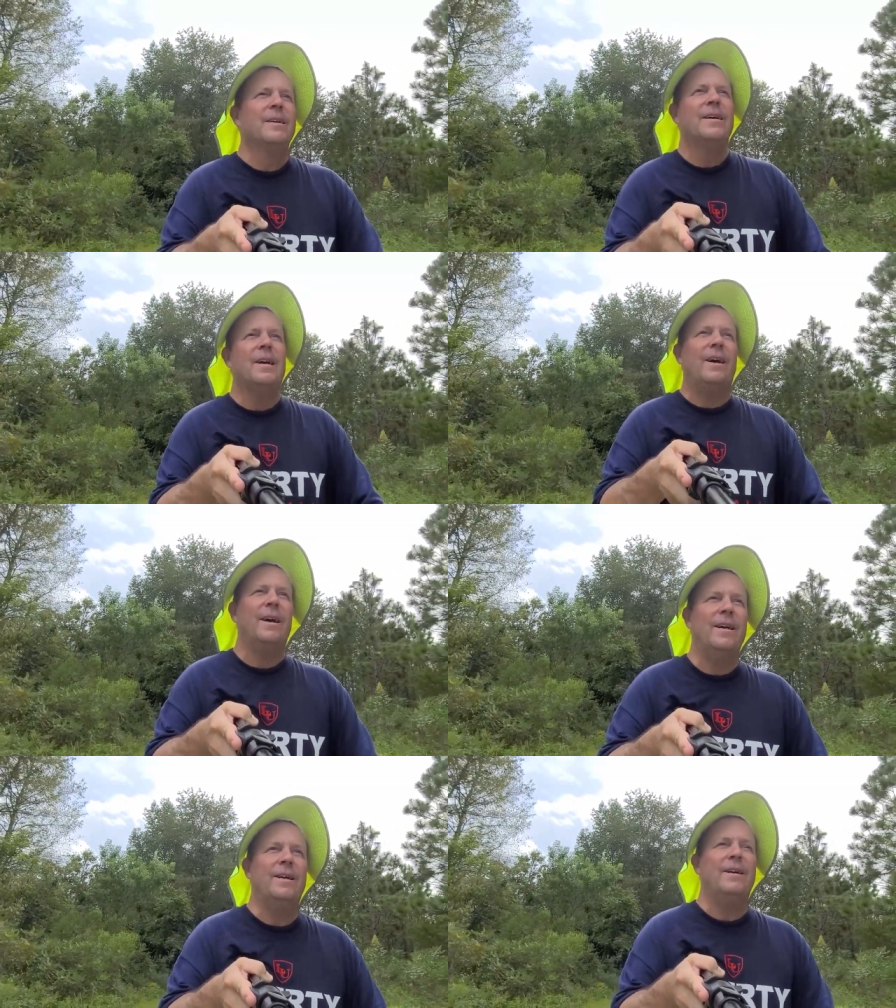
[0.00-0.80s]

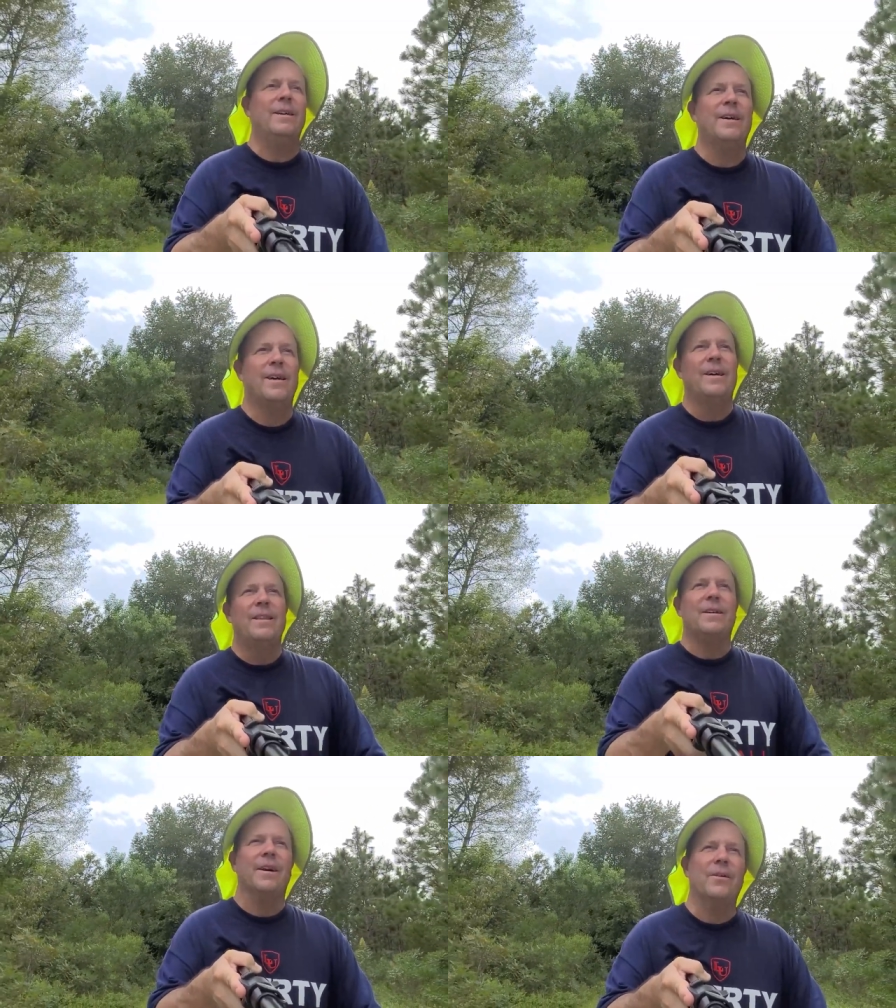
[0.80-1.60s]
Uh,
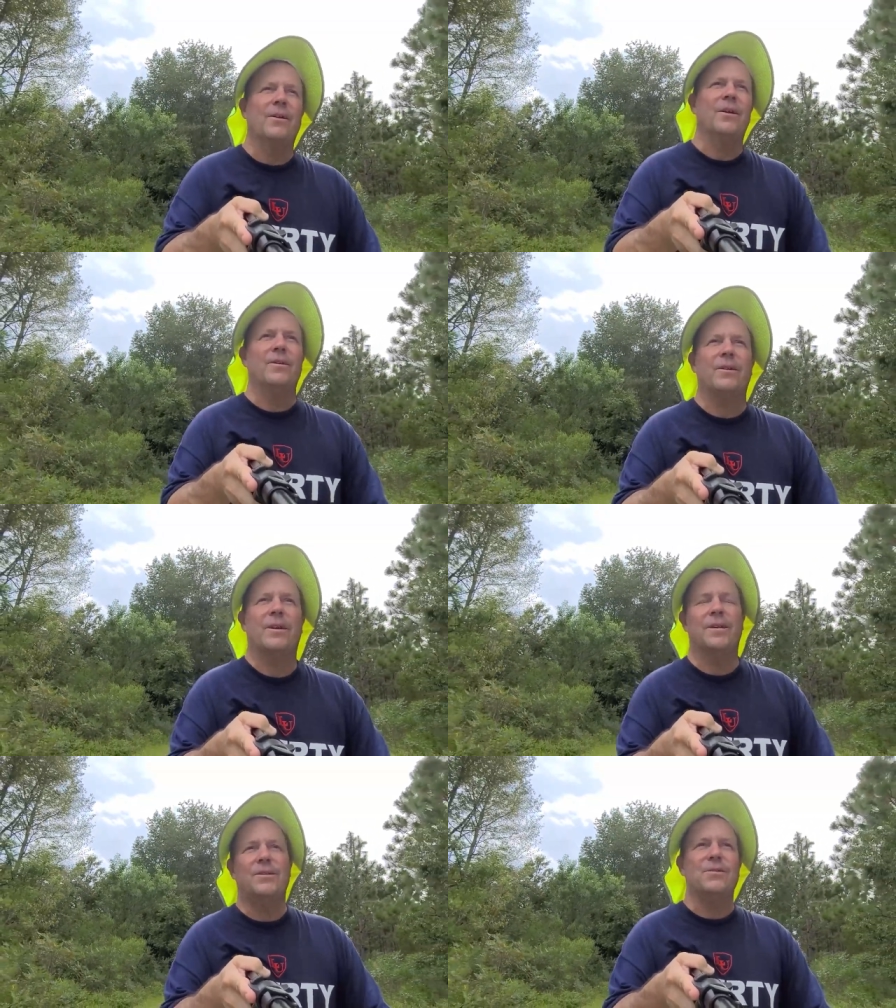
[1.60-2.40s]
the other hundred
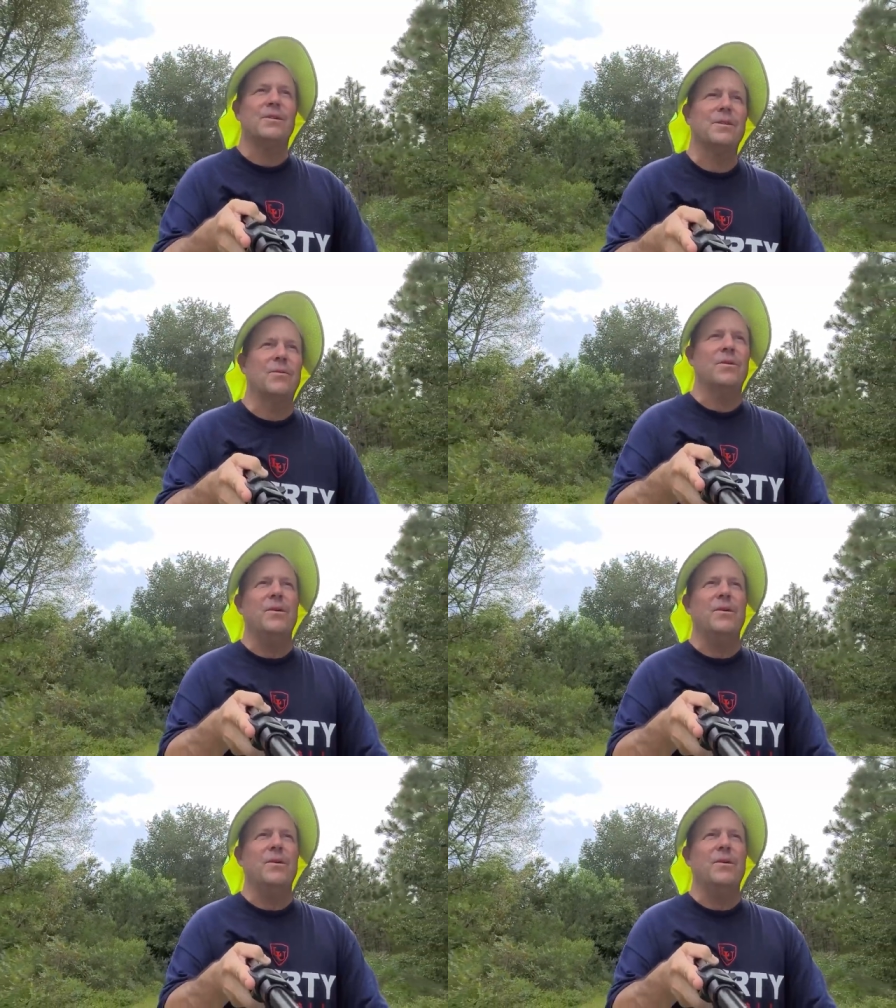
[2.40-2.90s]
countries that we're